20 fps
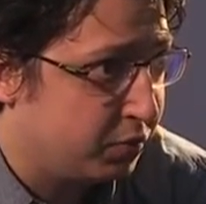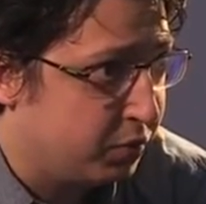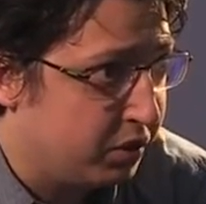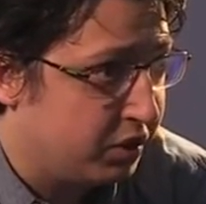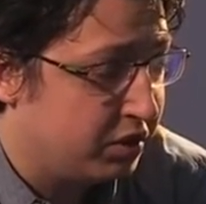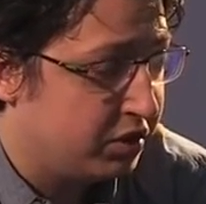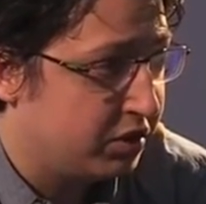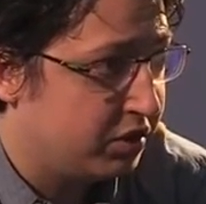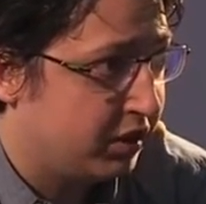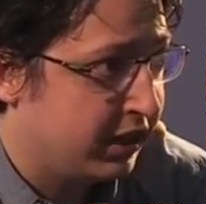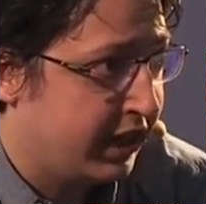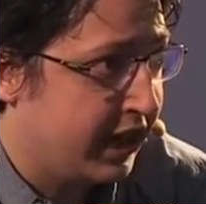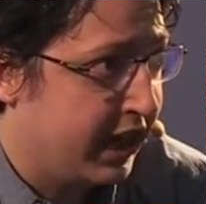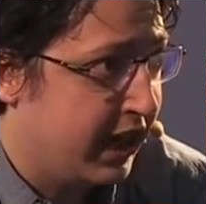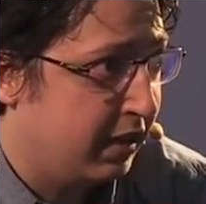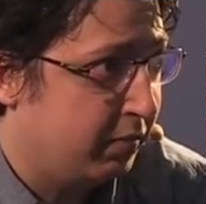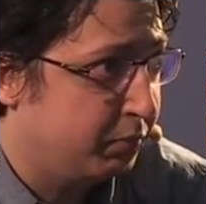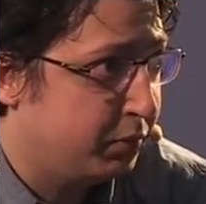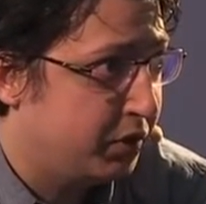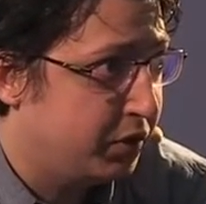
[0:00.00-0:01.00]
which can
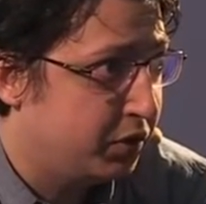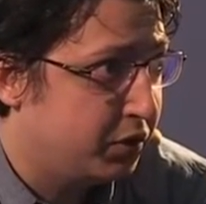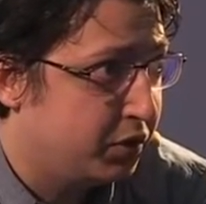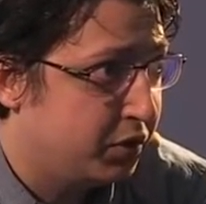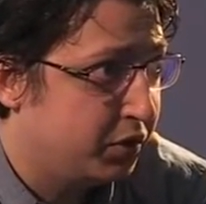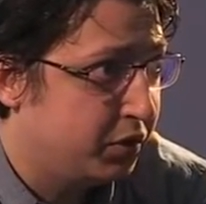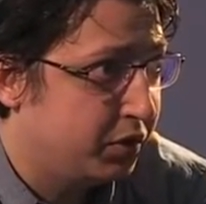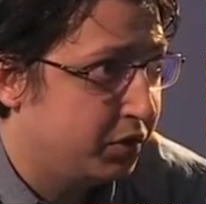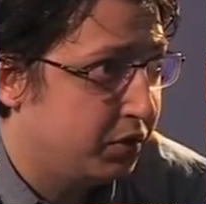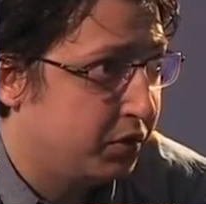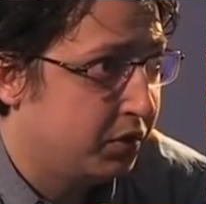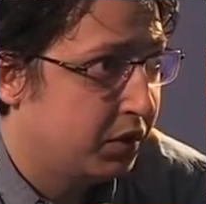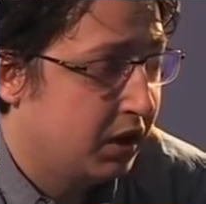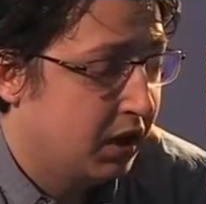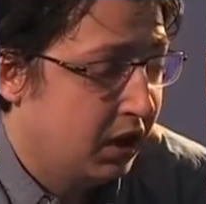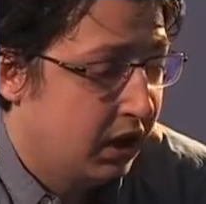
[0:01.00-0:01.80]
help you to